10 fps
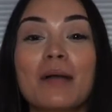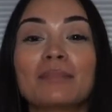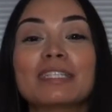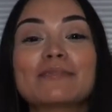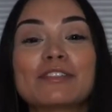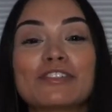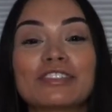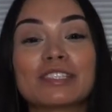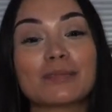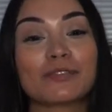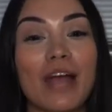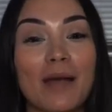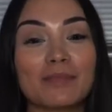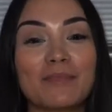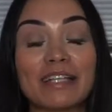Please be sure to
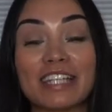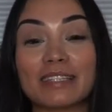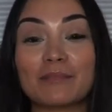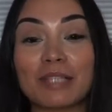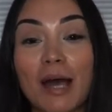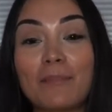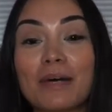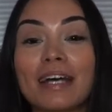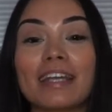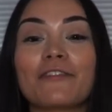subscribe, smash that thumbs up button,